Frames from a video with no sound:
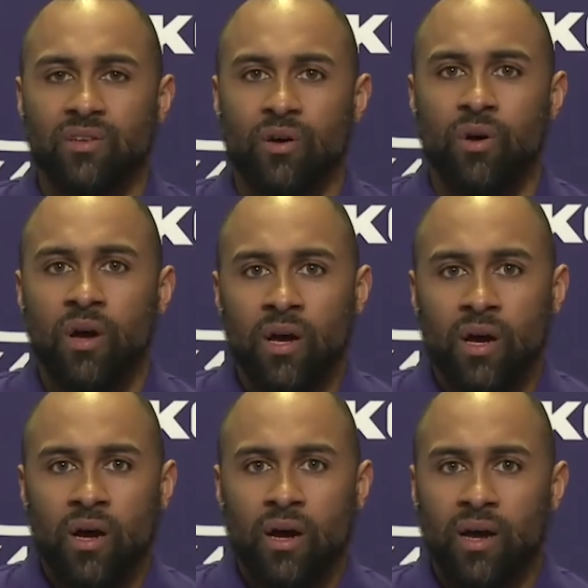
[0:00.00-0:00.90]
So
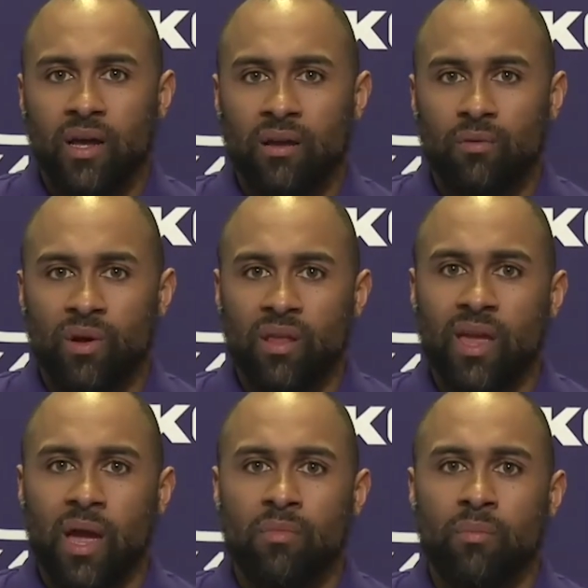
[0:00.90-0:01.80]
uh, it really
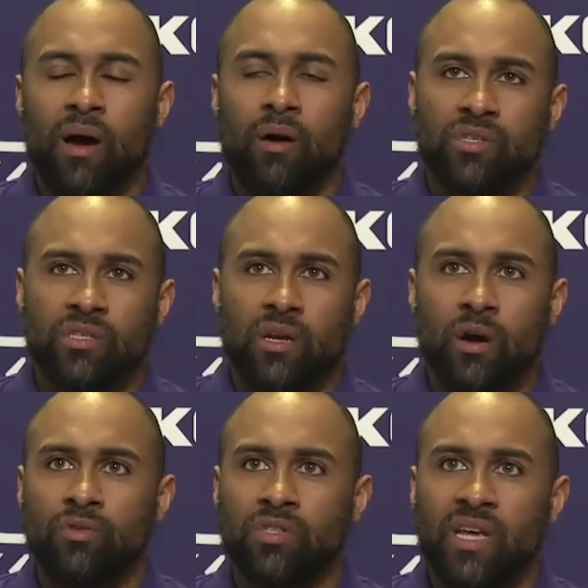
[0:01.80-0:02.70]
came about just
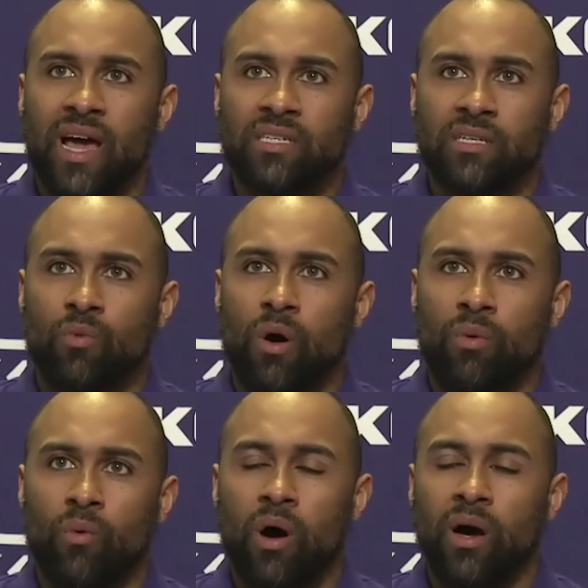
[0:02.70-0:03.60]
coaches asking what
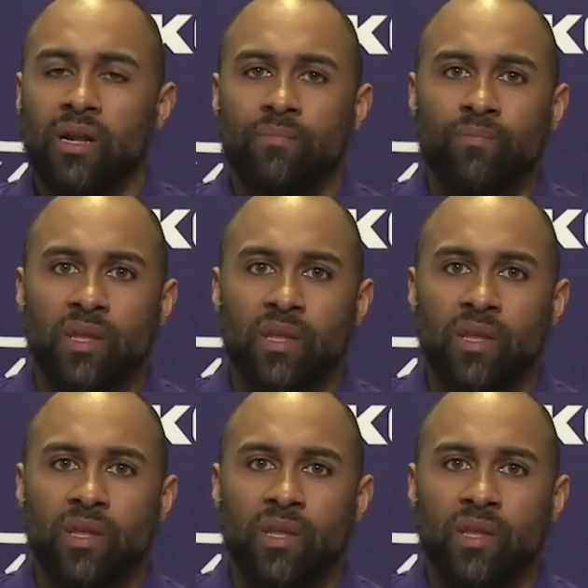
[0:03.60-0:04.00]
we wanted,